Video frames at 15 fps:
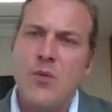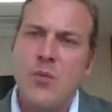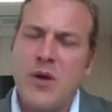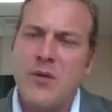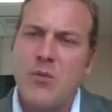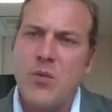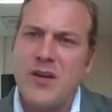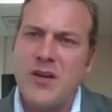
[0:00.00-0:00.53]

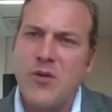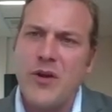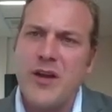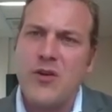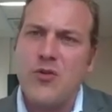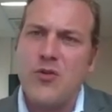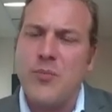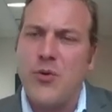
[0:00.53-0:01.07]
One
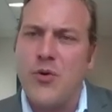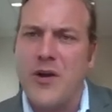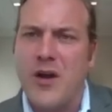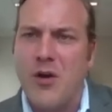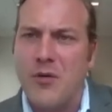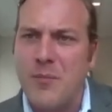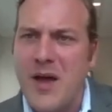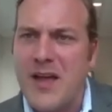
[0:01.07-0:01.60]
critical point I
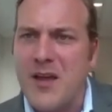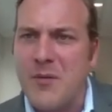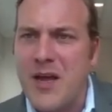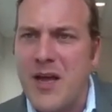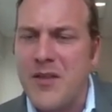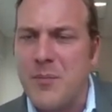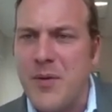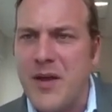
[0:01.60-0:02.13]
would make
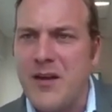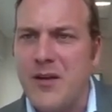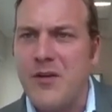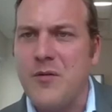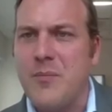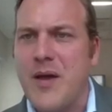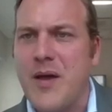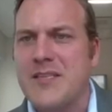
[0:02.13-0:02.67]
about the
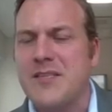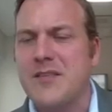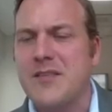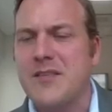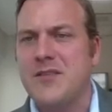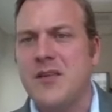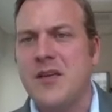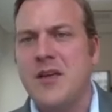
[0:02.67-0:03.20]
Beetaloo
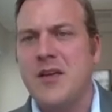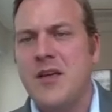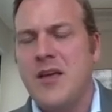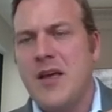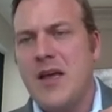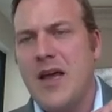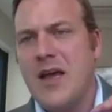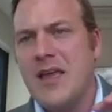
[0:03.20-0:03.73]
Basin's
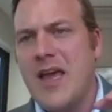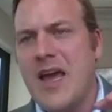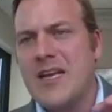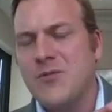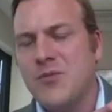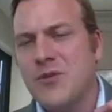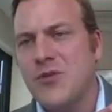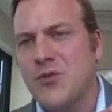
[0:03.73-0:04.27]

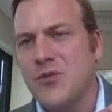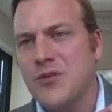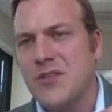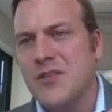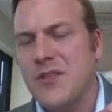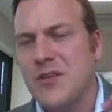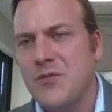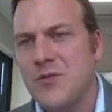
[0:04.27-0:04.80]
gas
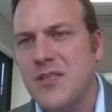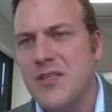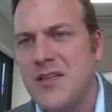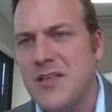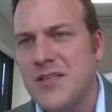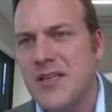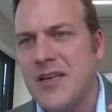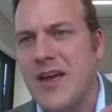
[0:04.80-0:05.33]
resources, and you'll see
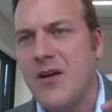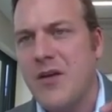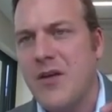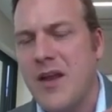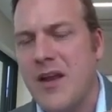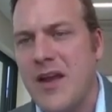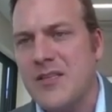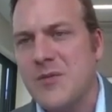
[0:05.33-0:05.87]
this in our
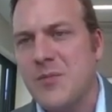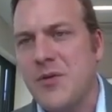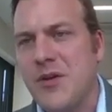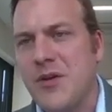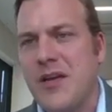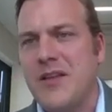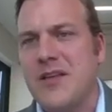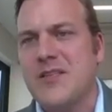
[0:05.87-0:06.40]
announcement
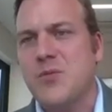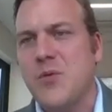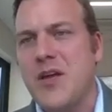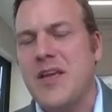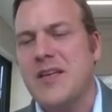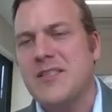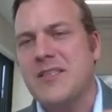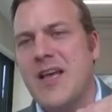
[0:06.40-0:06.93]
earlier this
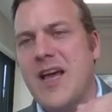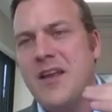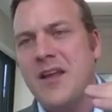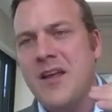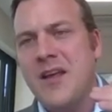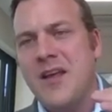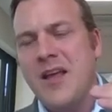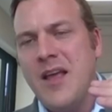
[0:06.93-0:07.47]
week, is that
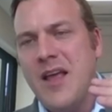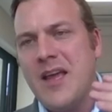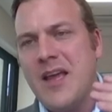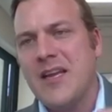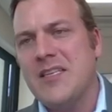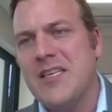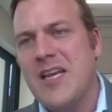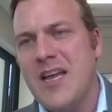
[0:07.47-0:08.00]
it
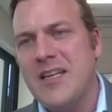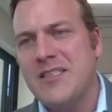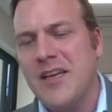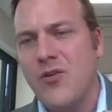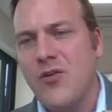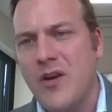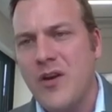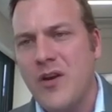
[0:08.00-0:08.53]
contains
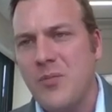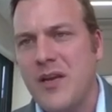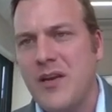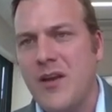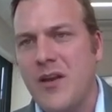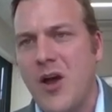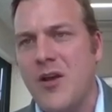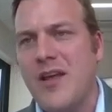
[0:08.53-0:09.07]
incredibly
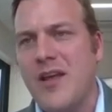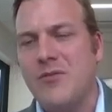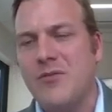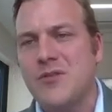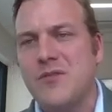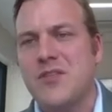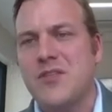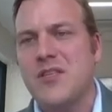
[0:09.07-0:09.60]
low
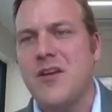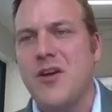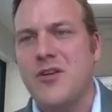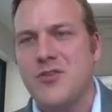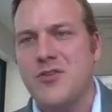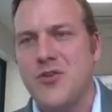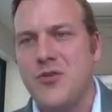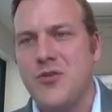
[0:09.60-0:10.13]
levels of
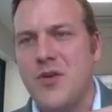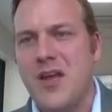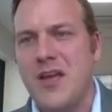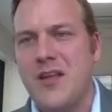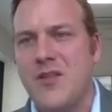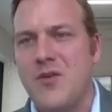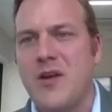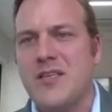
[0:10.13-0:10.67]
CO2
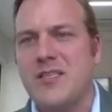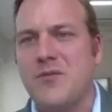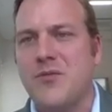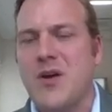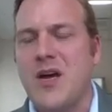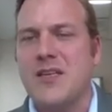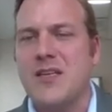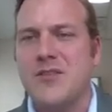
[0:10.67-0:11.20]
in the
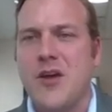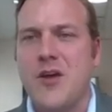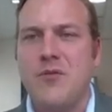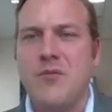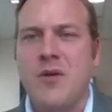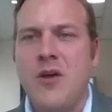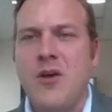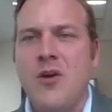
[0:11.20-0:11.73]
reservoir. So
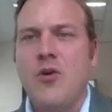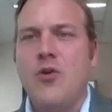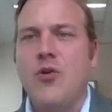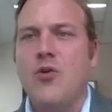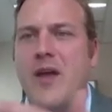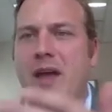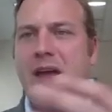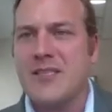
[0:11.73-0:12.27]

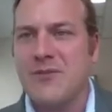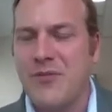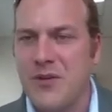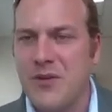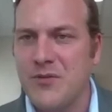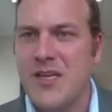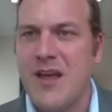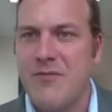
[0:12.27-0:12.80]
all gas
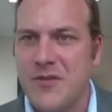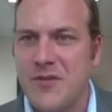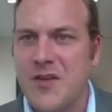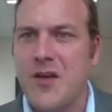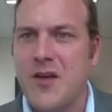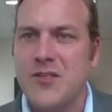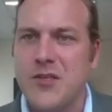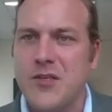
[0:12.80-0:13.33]
fields have
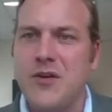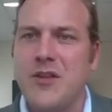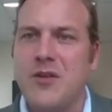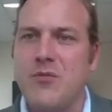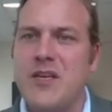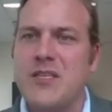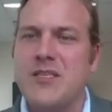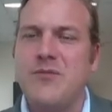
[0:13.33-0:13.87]
CO2 in the
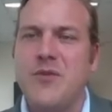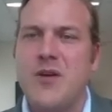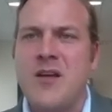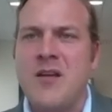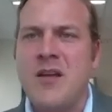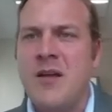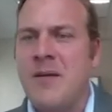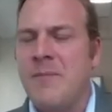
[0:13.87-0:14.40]

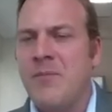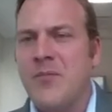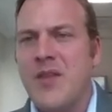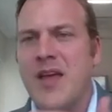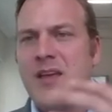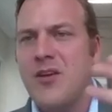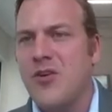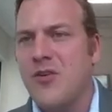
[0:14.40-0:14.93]
reservoir.
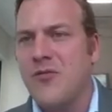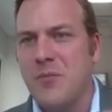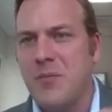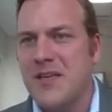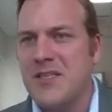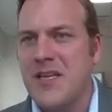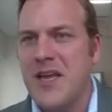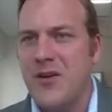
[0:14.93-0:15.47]
They can often
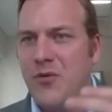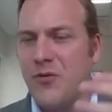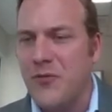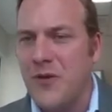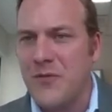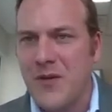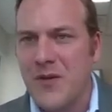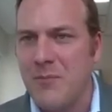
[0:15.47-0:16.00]
be 10 or
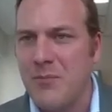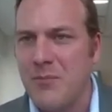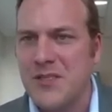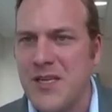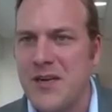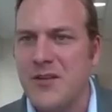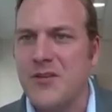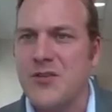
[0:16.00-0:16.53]

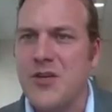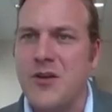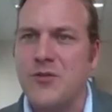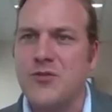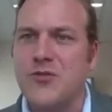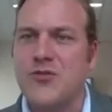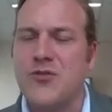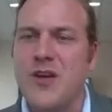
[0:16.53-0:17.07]
15% of the
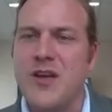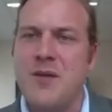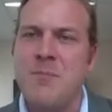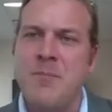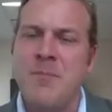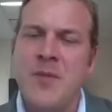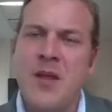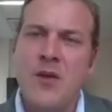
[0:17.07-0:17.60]
total
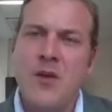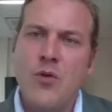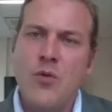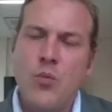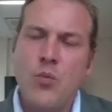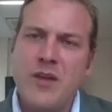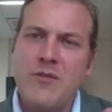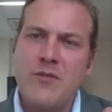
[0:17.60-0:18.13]
stream.
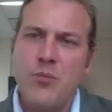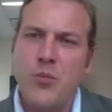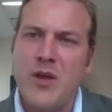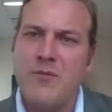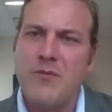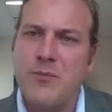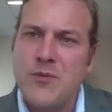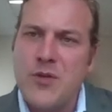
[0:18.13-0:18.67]
We've
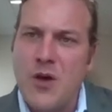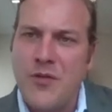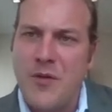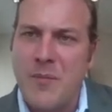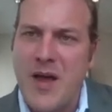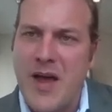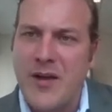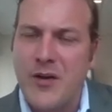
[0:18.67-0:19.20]
told the
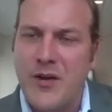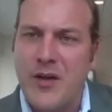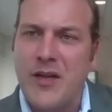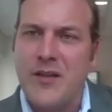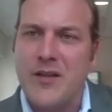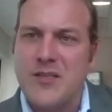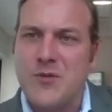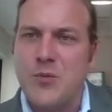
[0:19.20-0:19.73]
market
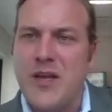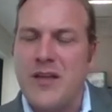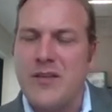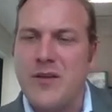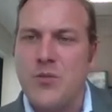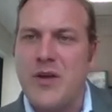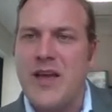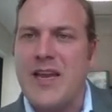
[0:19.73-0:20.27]
earlier this week
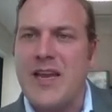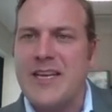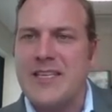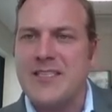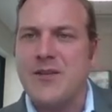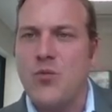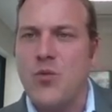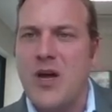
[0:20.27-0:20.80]
that we are
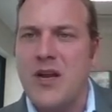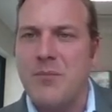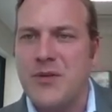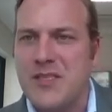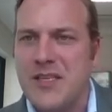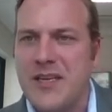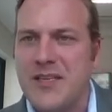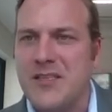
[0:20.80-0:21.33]
less than 1%
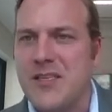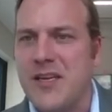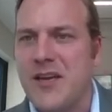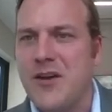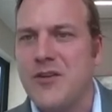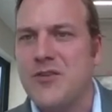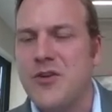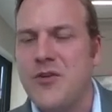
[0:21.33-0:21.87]

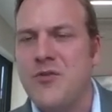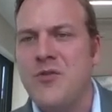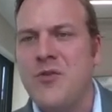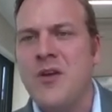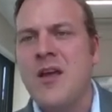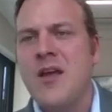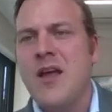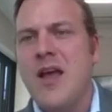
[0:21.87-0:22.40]
CO2.
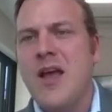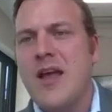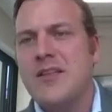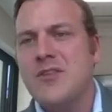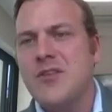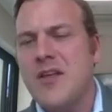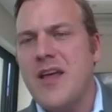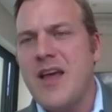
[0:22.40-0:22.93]

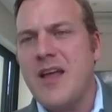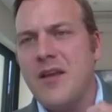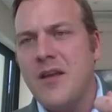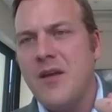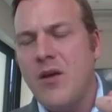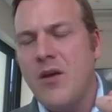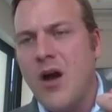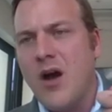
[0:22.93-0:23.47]
And so that,
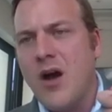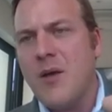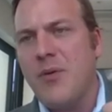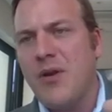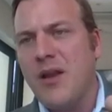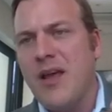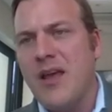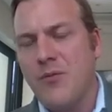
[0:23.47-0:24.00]
I
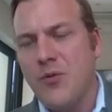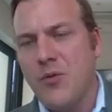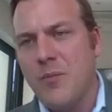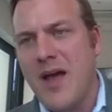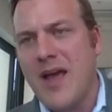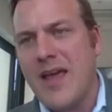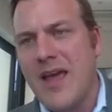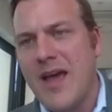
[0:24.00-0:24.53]
believe, will
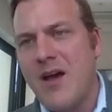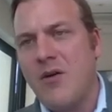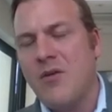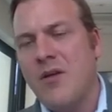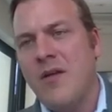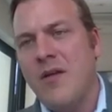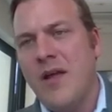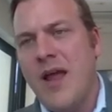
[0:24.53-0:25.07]
make our
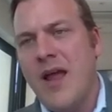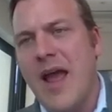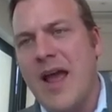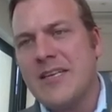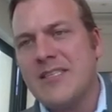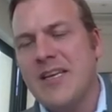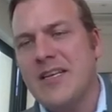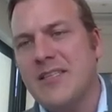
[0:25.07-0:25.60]

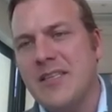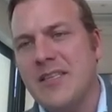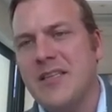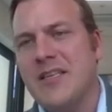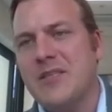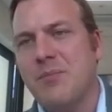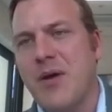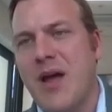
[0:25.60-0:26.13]
assets in
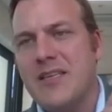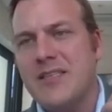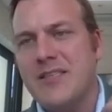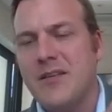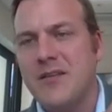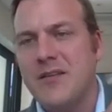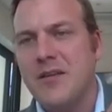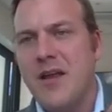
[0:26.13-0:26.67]
this
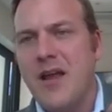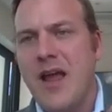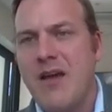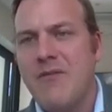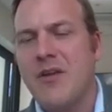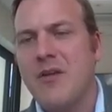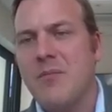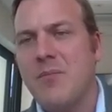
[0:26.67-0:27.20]
basin
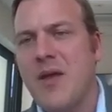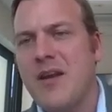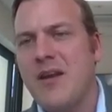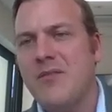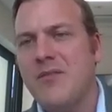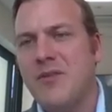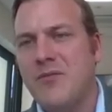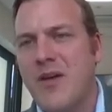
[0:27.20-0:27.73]
have a
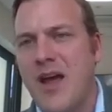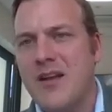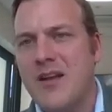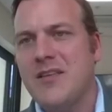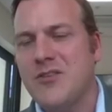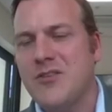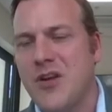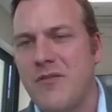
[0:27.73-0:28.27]
competitive
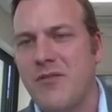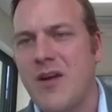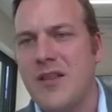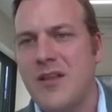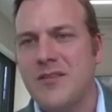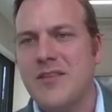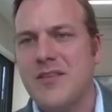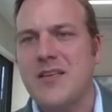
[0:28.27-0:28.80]
advantage over
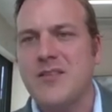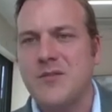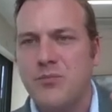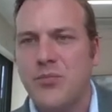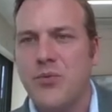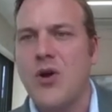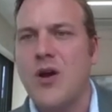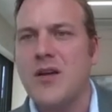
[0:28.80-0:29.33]
others as
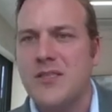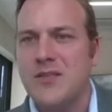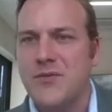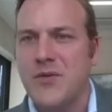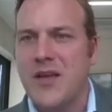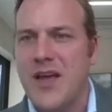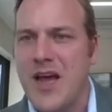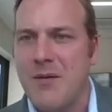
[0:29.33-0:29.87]
prices
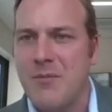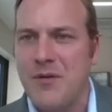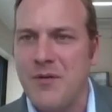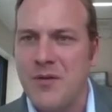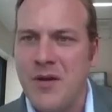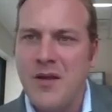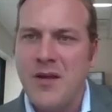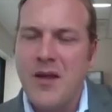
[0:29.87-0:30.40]
for
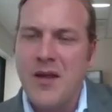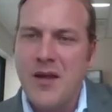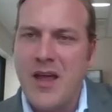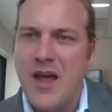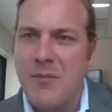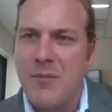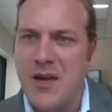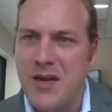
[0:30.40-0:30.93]
carbon
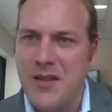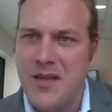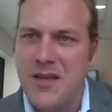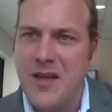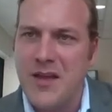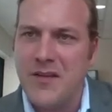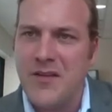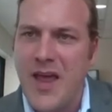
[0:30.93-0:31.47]
come in the
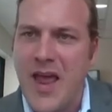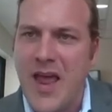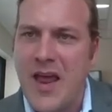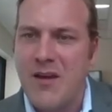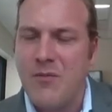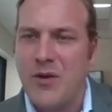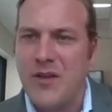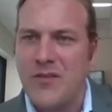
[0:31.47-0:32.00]
years
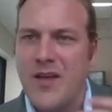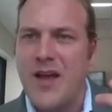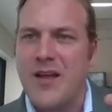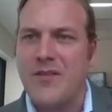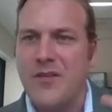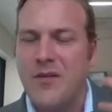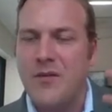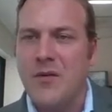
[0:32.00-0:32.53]
ahead and we
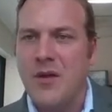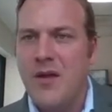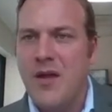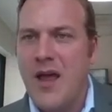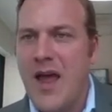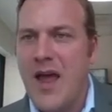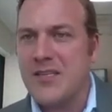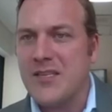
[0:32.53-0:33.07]
start to
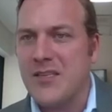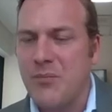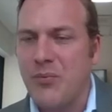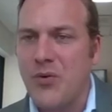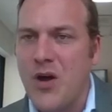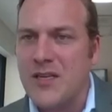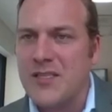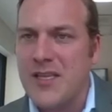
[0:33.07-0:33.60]
actually
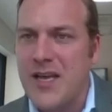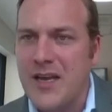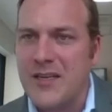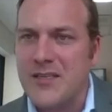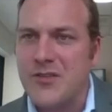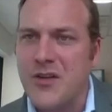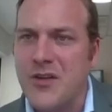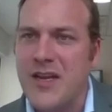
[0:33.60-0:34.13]
price that
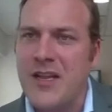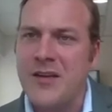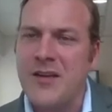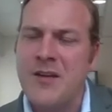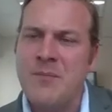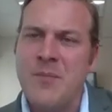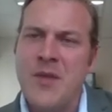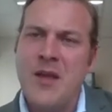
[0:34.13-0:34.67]

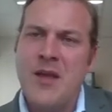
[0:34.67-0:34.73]
externality.